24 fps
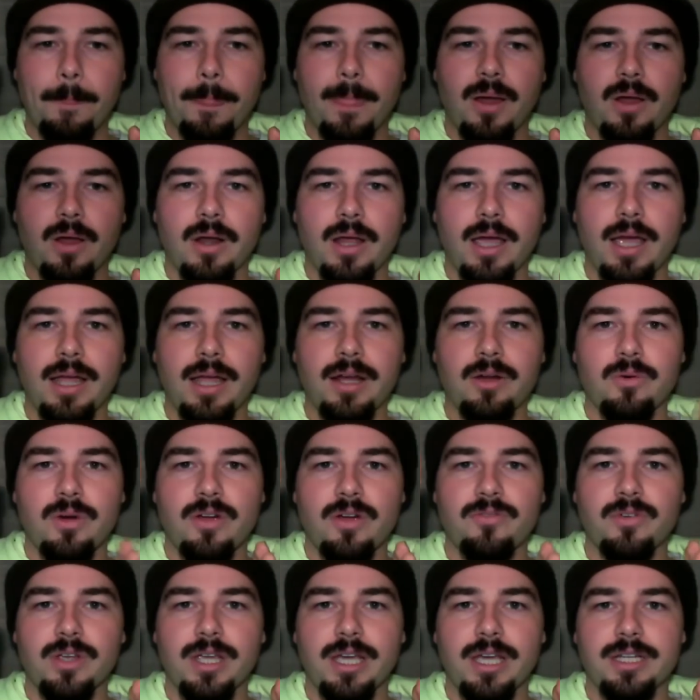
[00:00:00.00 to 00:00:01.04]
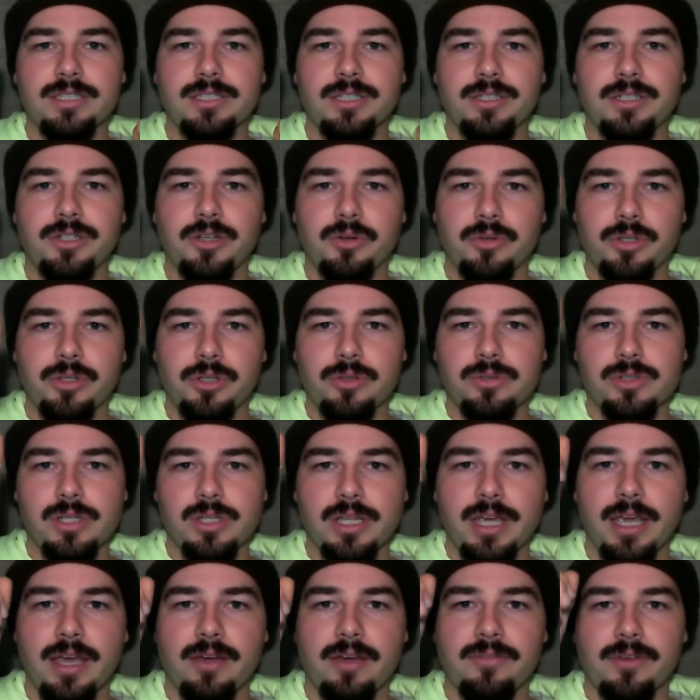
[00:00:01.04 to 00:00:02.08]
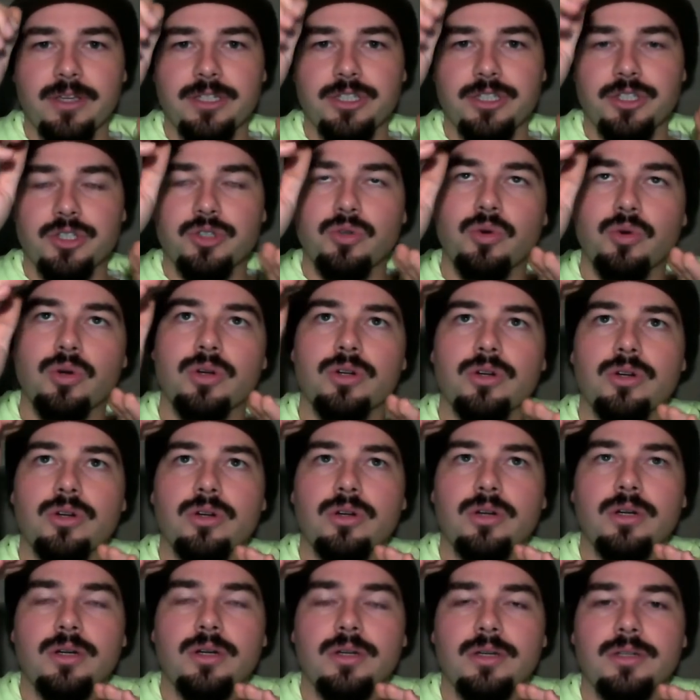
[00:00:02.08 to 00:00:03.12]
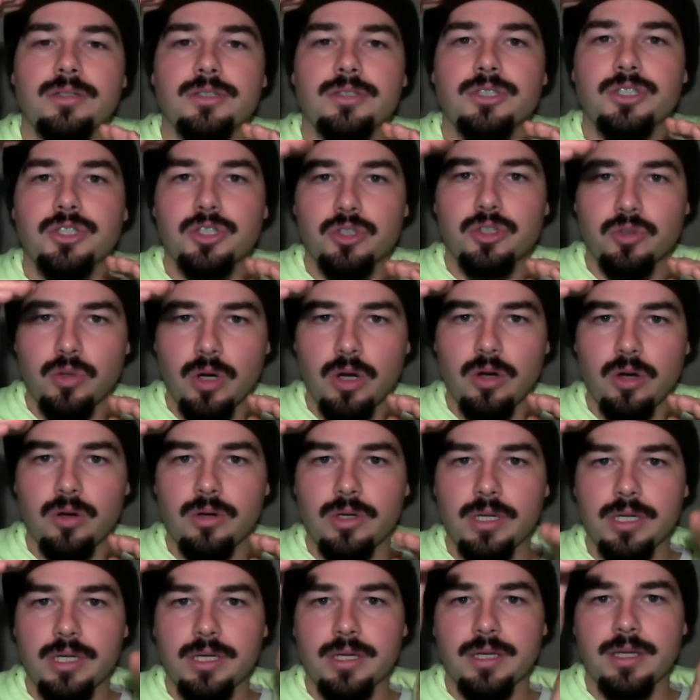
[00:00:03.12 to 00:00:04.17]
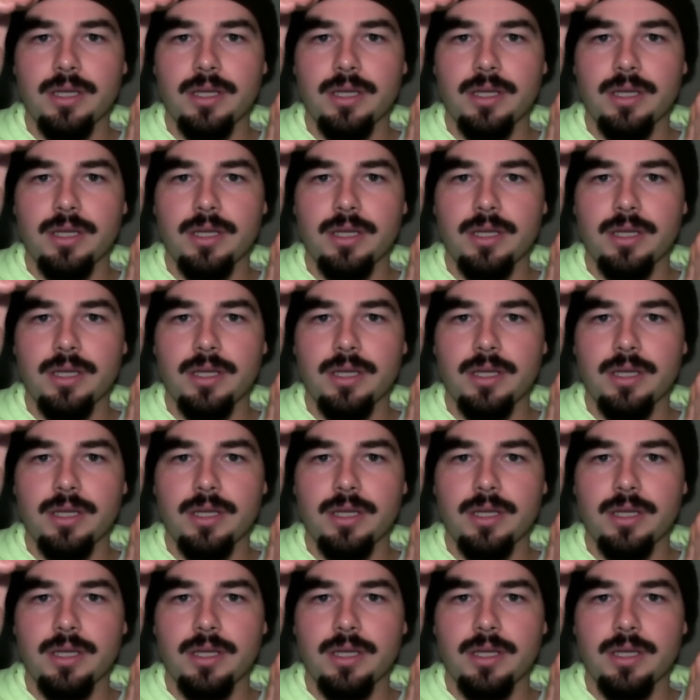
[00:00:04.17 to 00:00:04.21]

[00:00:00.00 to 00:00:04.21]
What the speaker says: on a higher revving engine, you'll usually have a shorter stroke,